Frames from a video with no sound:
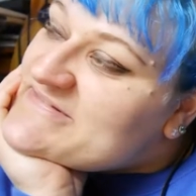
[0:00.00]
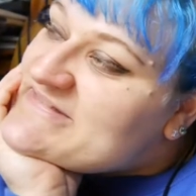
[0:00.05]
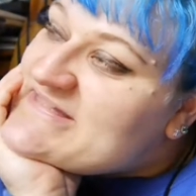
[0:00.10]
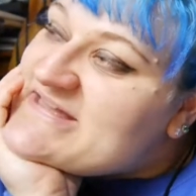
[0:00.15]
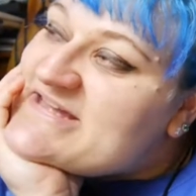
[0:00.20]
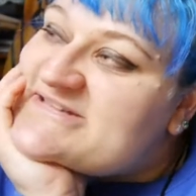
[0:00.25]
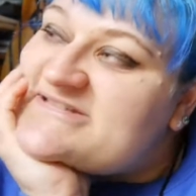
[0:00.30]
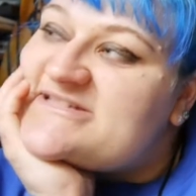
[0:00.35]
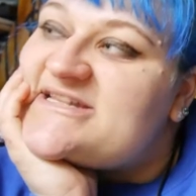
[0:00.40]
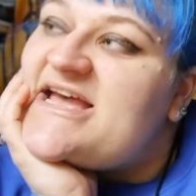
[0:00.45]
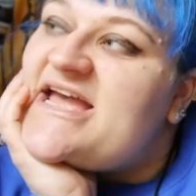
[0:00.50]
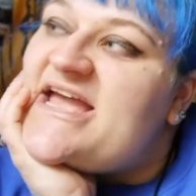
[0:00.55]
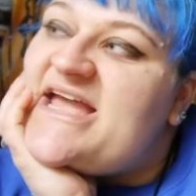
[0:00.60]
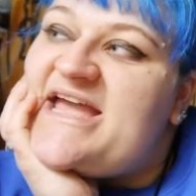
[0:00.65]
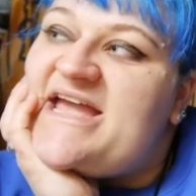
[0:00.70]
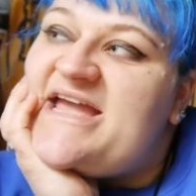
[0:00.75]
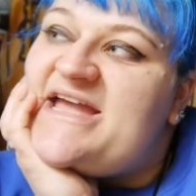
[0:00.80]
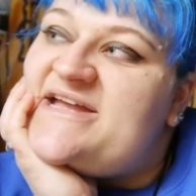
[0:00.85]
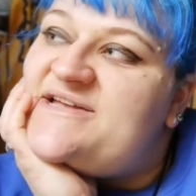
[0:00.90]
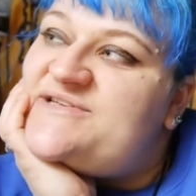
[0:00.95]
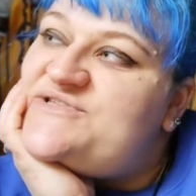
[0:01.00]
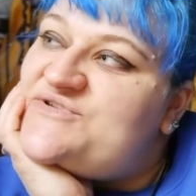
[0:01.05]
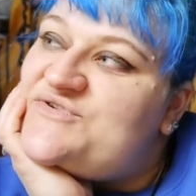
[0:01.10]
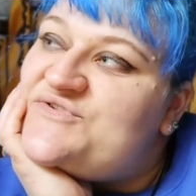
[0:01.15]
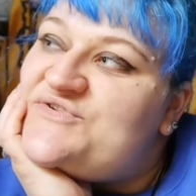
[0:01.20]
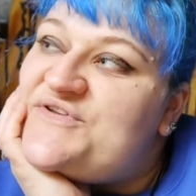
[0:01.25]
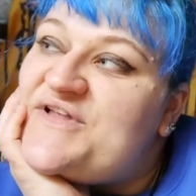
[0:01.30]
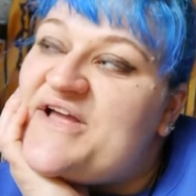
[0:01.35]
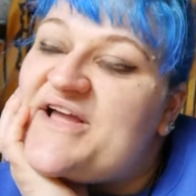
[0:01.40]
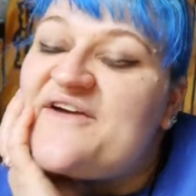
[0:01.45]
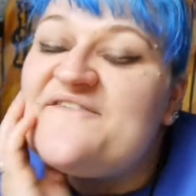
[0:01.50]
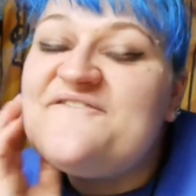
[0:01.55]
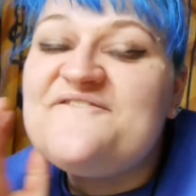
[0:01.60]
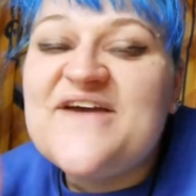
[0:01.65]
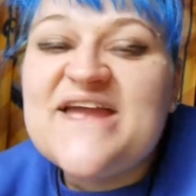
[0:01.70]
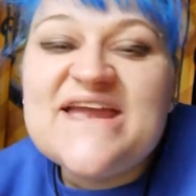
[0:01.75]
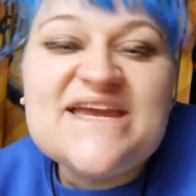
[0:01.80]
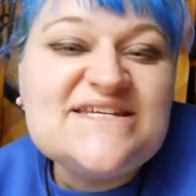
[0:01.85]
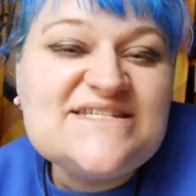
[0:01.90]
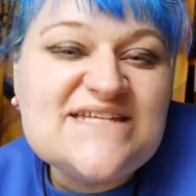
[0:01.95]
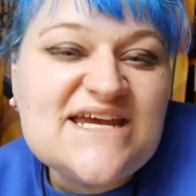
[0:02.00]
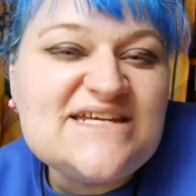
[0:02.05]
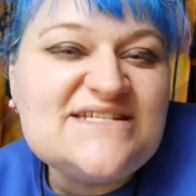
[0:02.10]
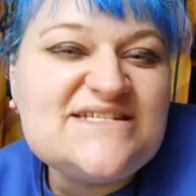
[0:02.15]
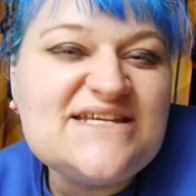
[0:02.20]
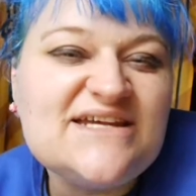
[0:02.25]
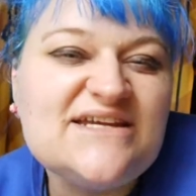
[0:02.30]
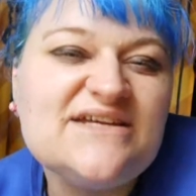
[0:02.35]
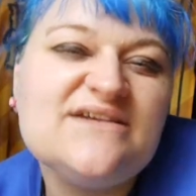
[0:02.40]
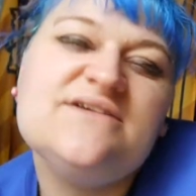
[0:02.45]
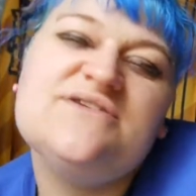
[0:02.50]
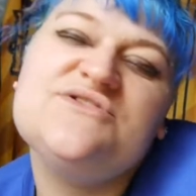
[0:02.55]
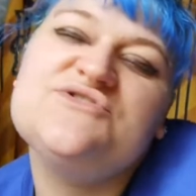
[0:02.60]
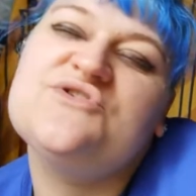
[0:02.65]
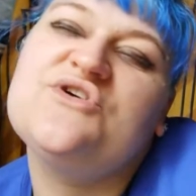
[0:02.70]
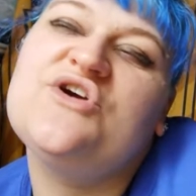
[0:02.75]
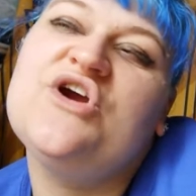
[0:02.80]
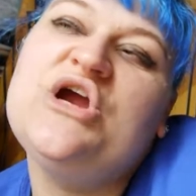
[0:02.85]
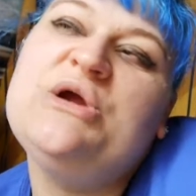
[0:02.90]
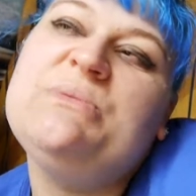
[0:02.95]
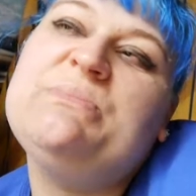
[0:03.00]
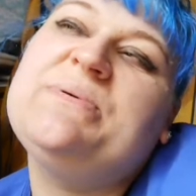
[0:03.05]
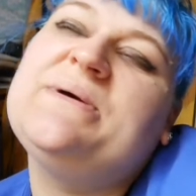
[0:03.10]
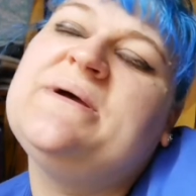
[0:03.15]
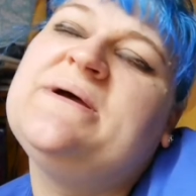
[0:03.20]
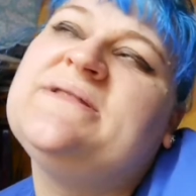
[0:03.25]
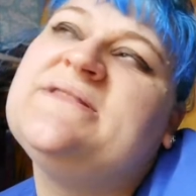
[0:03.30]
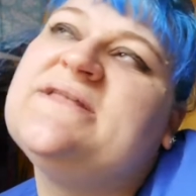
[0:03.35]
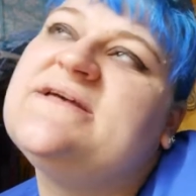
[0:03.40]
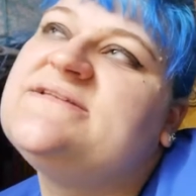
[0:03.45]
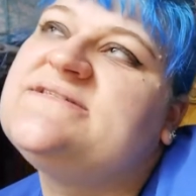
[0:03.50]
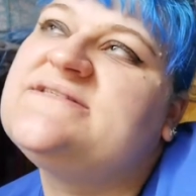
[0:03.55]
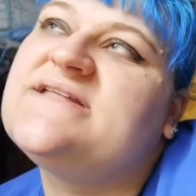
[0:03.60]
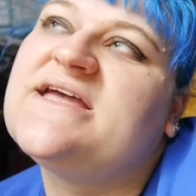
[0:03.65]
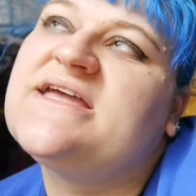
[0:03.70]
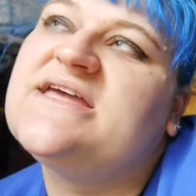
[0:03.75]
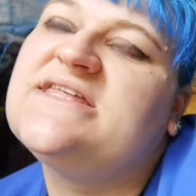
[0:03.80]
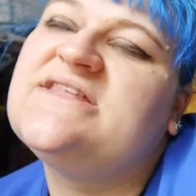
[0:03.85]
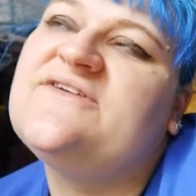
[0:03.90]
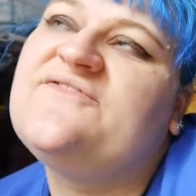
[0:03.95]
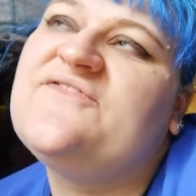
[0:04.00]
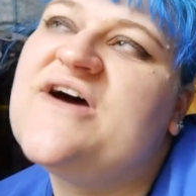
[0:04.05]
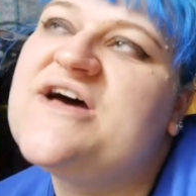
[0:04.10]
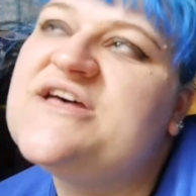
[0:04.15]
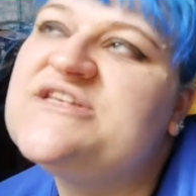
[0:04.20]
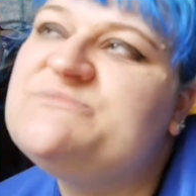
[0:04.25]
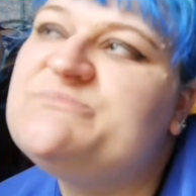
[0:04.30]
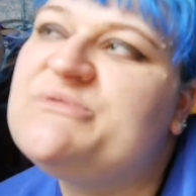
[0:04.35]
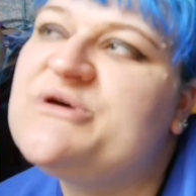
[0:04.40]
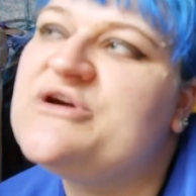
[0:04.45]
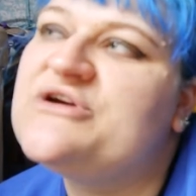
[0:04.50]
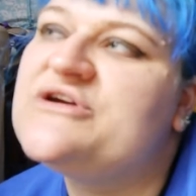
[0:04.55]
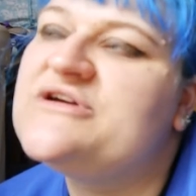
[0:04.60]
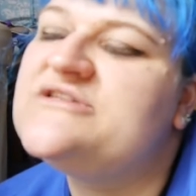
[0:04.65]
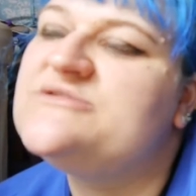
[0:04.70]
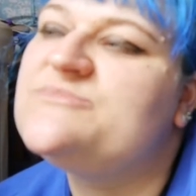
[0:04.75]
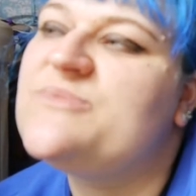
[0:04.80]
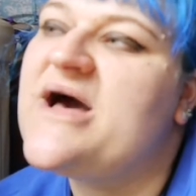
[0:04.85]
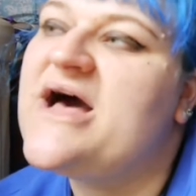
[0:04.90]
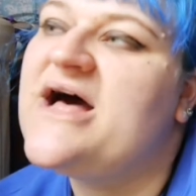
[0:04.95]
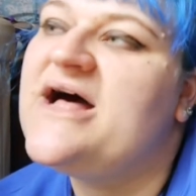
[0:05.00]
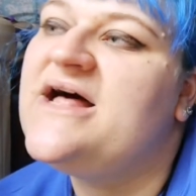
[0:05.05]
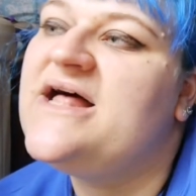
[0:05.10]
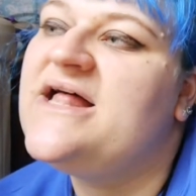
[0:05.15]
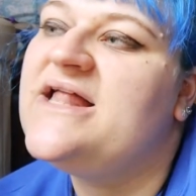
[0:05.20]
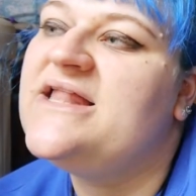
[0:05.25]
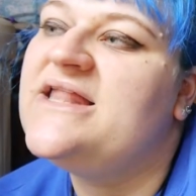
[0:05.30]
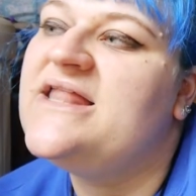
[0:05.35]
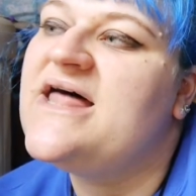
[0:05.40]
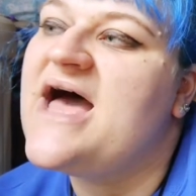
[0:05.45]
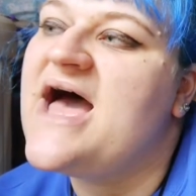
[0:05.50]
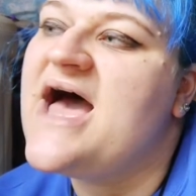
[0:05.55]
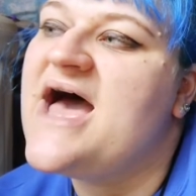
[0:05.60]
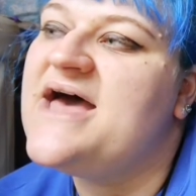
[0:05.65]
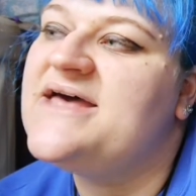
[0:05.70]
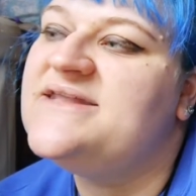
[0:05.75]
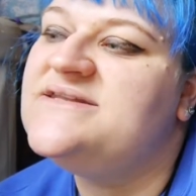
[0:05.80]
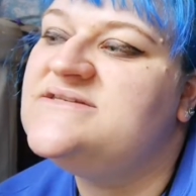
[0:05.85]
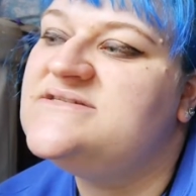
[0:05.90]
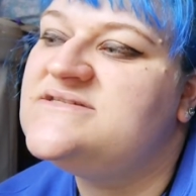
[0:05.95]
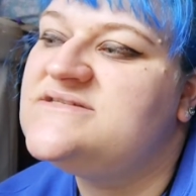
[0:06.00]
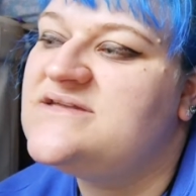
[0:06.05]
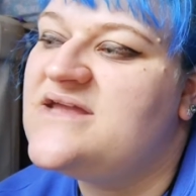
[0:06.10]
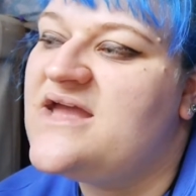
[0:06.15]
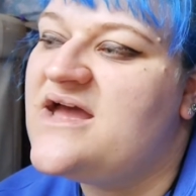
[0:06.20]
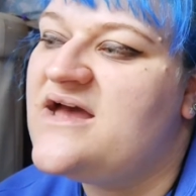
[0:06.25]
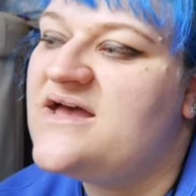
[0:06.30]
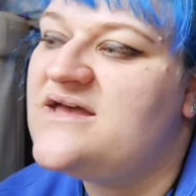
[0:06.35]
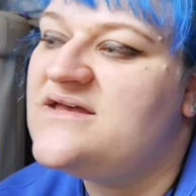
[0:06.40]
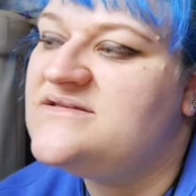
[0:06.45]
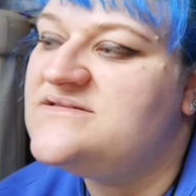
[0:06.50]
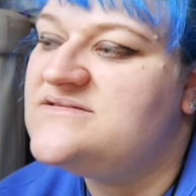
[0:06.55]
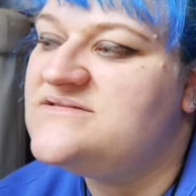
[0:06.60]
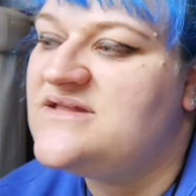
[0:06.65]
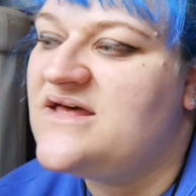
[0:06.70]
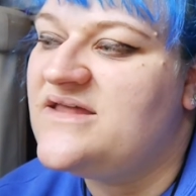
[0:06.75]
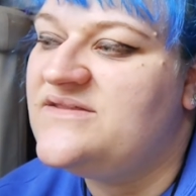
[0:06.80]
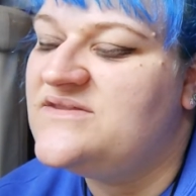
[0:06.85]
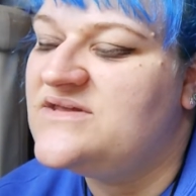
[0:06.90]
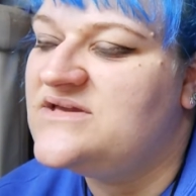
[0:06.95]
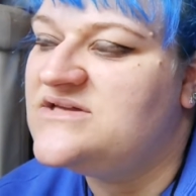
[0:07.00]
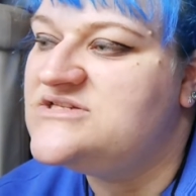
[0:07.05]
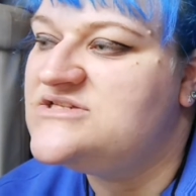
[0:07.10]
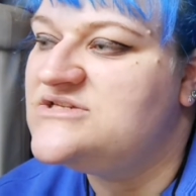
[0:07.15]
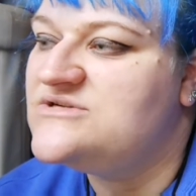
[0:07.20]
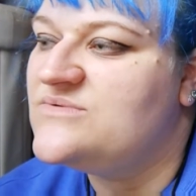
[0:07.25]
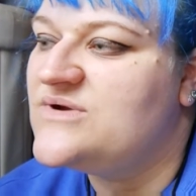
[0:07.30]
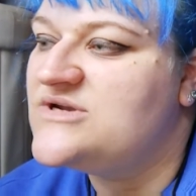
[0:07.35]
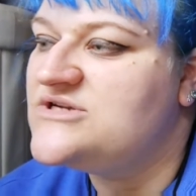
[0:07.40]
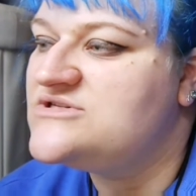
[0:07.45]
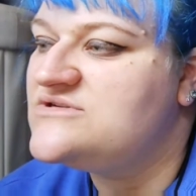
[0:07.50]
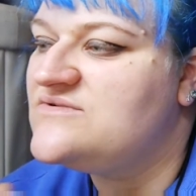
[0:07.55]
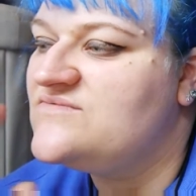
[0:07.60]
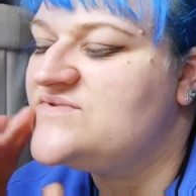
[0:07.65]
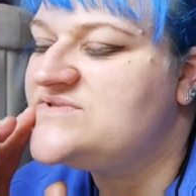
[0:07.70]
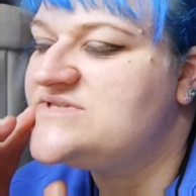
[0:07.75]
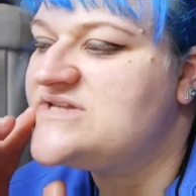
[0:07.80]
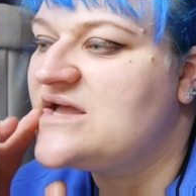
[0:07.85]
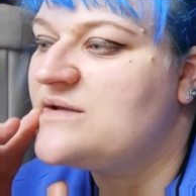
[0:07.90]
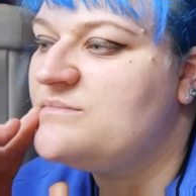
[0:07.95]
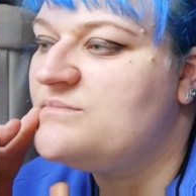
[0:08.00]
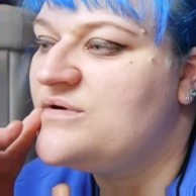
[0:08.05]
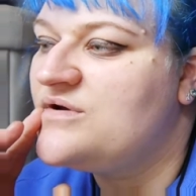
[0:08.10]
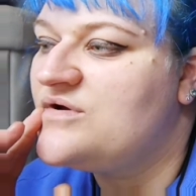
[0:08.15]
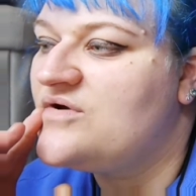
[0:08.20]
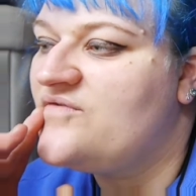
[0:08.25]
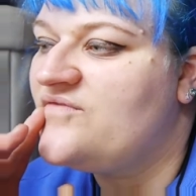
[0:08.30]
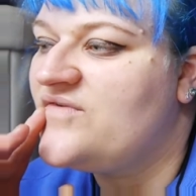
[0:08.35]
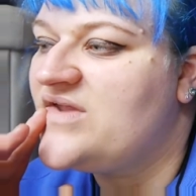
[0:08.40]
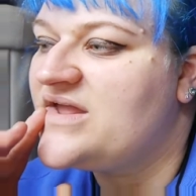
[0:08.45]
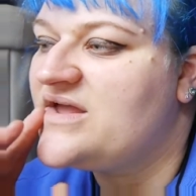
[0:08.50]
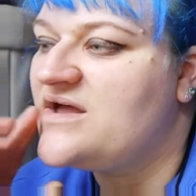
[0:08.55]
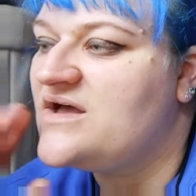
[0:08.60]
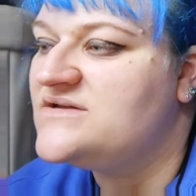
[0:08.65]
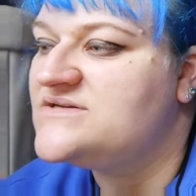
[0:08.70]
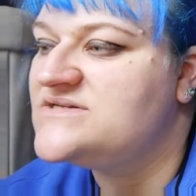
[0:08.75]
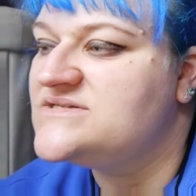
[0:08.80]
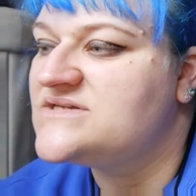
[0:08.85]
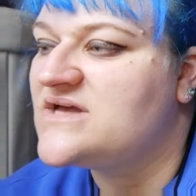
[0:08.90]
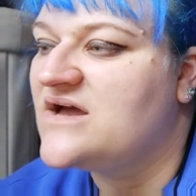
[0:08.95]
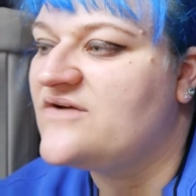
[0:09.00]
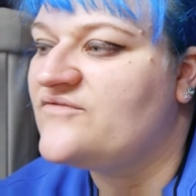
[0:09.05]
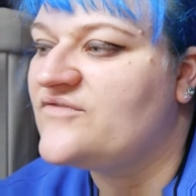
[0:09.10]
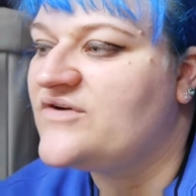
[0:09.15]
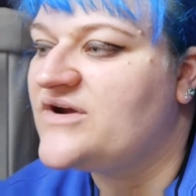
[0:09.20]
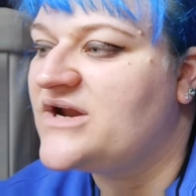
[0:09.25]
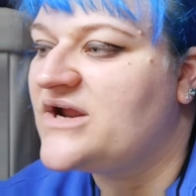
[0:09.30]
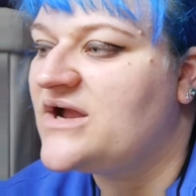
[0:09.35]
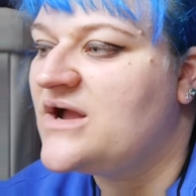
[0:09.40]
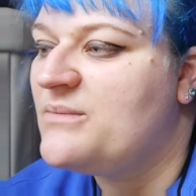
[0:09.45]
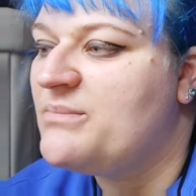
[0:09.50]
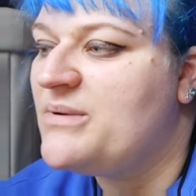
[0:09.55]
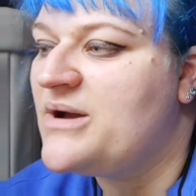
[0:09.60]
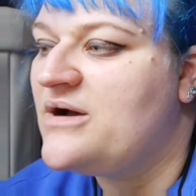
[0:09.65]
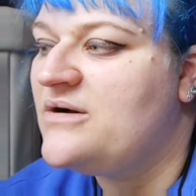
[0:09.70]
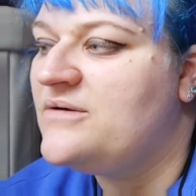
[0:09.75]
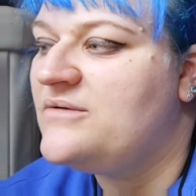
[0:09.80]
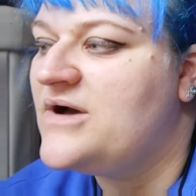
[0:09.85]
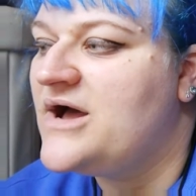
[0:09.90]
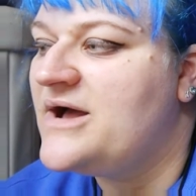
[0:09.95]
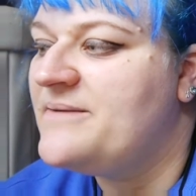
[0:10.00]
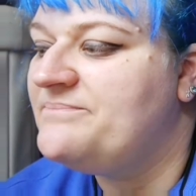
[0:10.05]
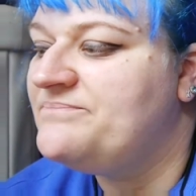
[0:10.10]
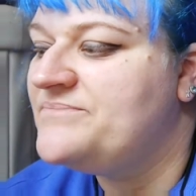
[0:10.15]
there's a sort of like fake dating trope that's like in the first book as well, and yeah, is and the continuation of the second book of like her discovering about